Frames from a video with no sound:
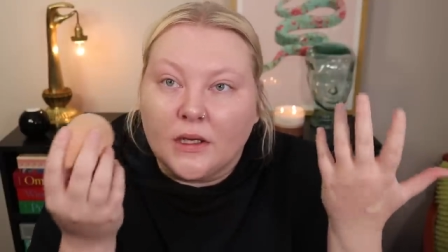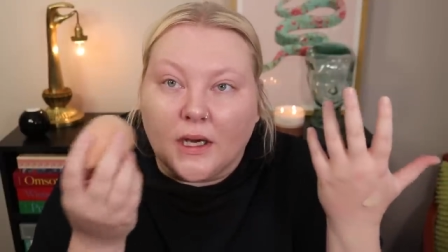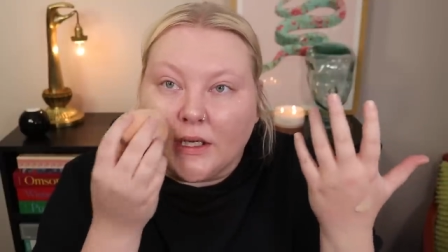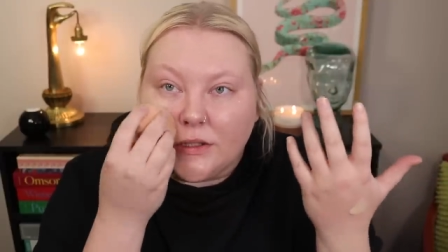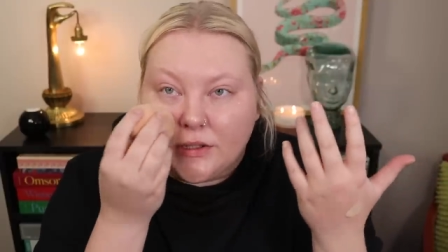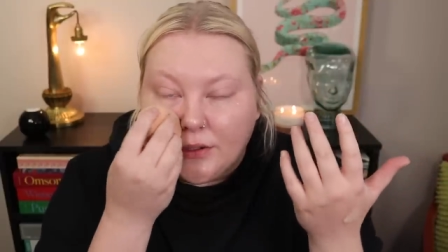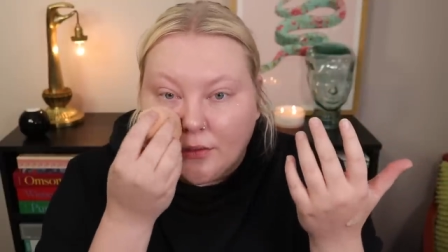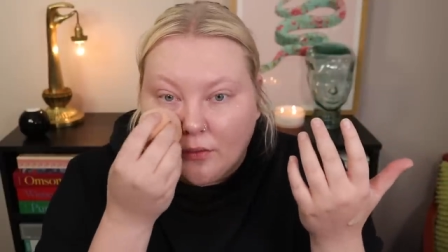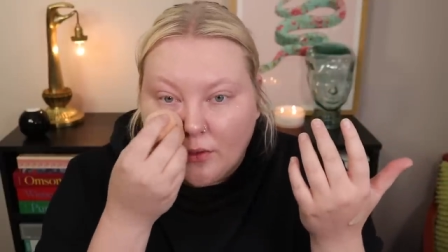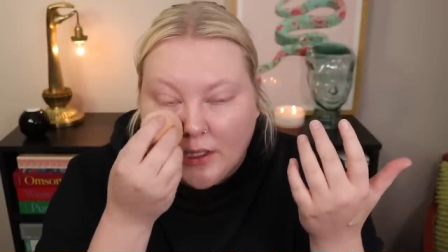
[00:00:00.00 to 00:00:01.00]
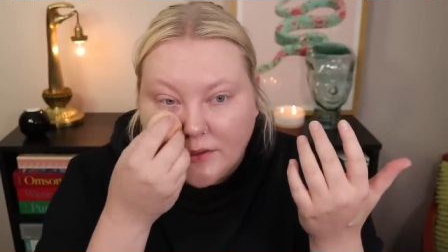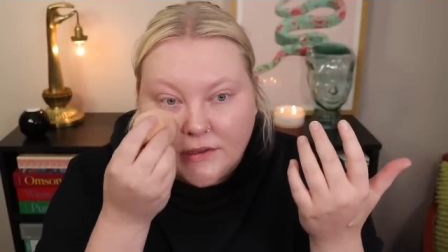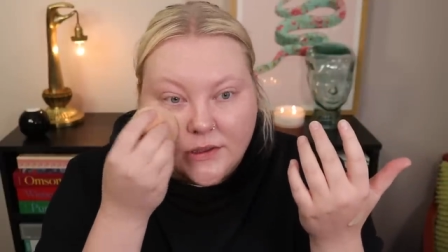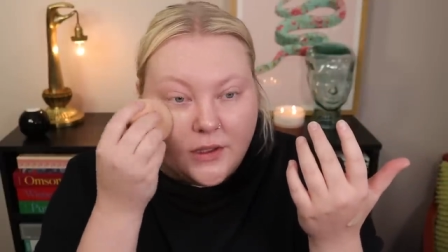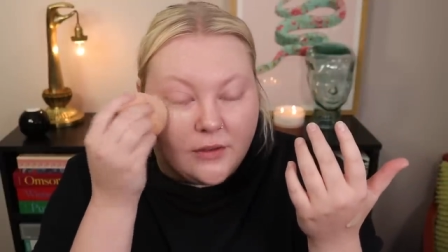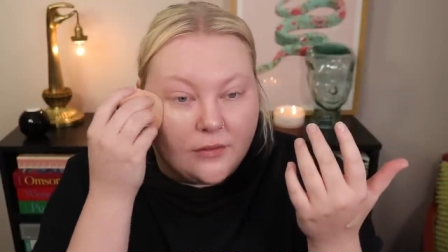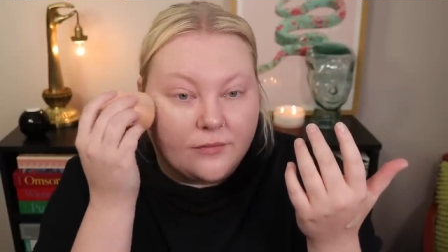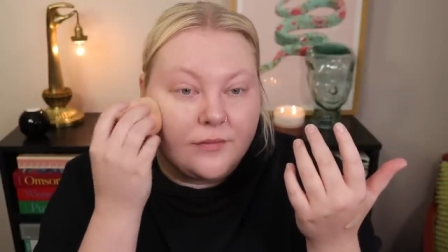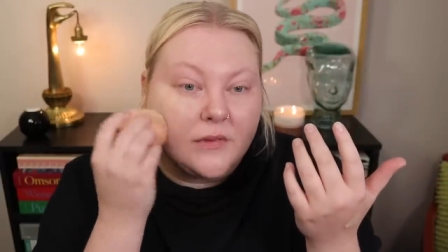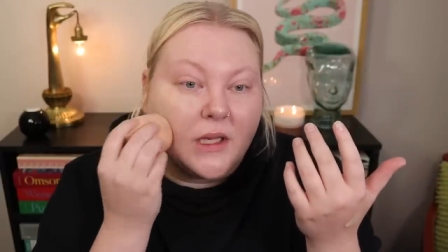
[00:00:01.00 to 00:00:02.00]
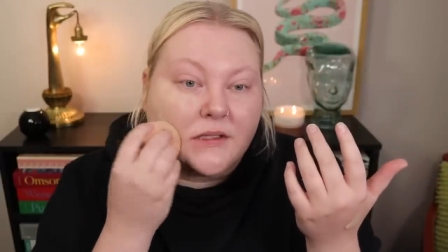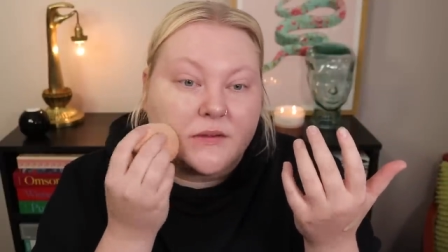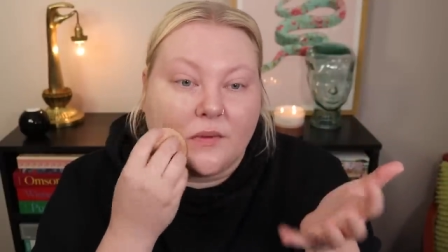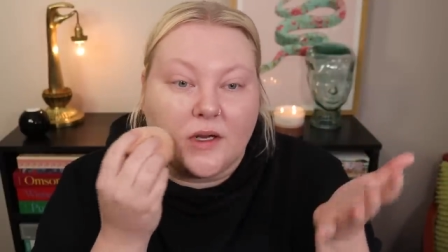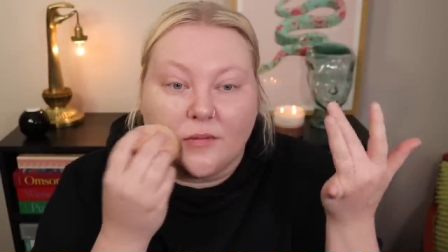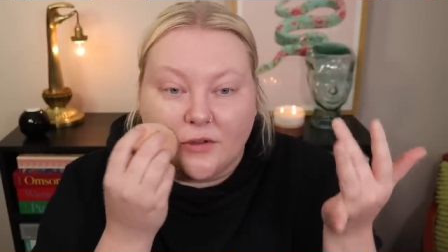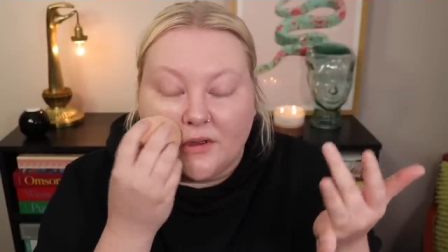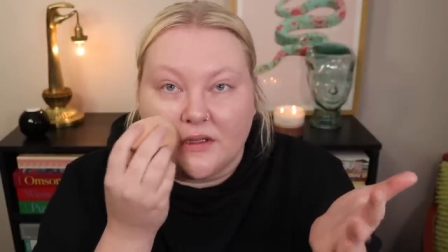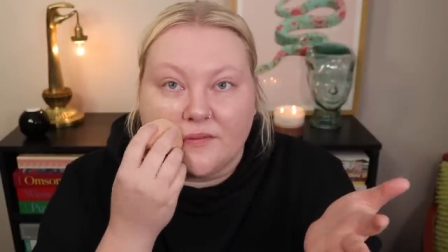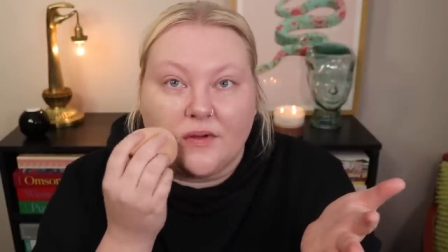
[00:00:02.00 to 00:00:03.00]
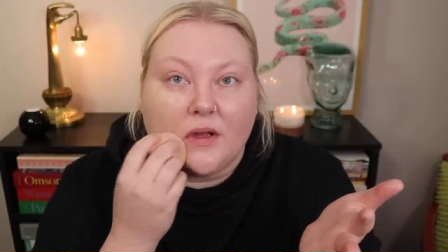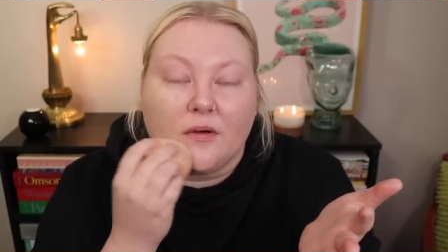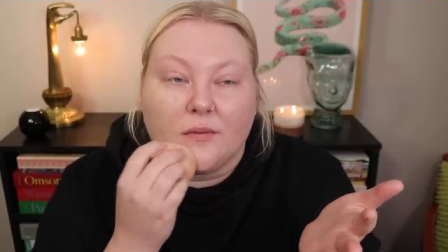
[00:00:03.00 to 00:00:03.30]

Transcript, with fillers: I do, and so that's what I'm doing this video.